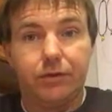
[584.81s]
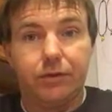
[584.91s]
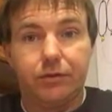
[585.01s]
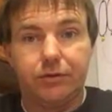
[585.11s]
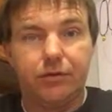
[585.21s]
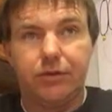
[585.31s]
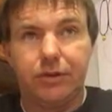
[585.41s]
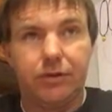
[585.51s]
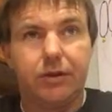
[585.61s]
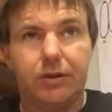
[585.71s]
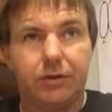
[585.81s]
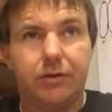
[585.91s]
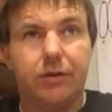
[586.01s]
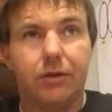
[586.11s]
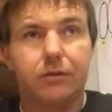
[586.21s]
You can get that
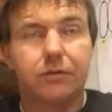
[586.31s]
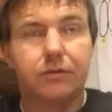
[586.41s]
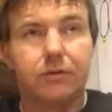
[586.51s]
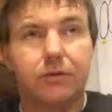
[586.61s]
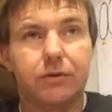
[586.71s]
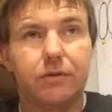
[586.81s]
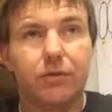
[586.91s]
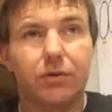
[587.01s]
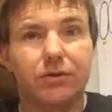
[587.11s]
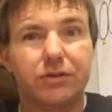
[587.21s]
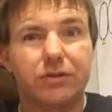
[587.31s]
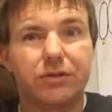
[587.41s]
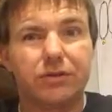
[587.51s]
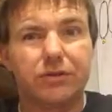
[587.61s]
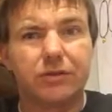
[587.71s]
in up to 4 to 6
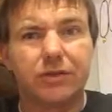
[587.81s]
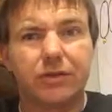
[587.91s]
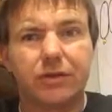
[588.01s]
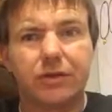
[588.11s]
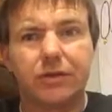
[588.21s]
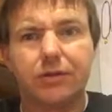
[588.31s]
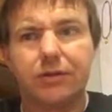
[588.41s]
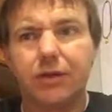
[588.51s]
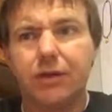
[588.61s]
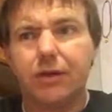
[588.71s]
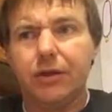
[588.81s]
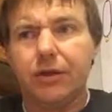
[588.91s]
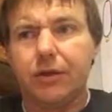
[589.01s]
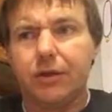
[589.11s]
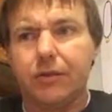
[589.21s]
inches, I think it is,
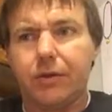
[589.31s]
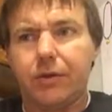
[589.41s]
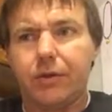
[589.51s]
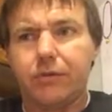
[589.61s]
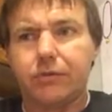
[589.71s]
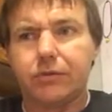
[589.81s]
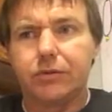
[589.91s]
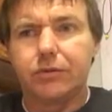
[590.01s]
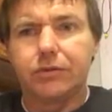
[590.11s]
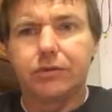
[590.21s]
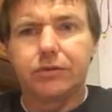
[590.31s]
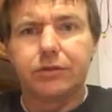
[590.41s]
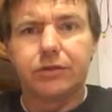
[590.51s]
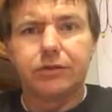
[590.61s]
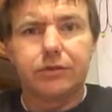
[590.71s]
and my luck was on the
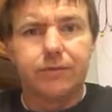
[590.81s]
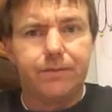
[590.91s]
6-inch.